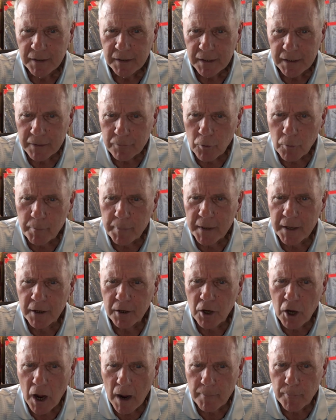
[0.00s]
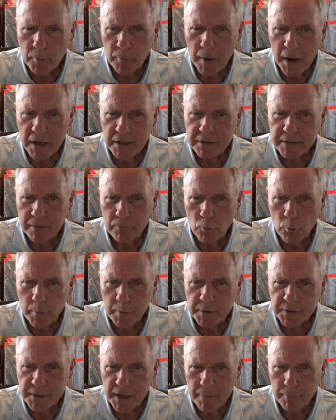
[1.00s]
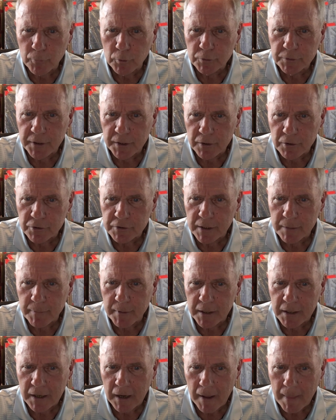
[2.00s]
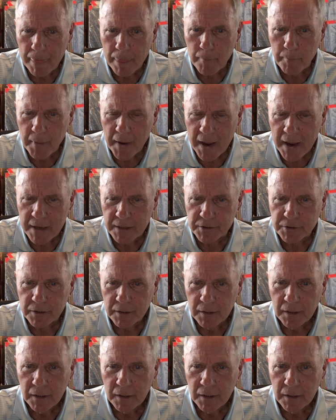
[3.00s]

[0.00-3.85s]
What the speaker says: It will be a compromise that will resemble deals that have been cut in the past.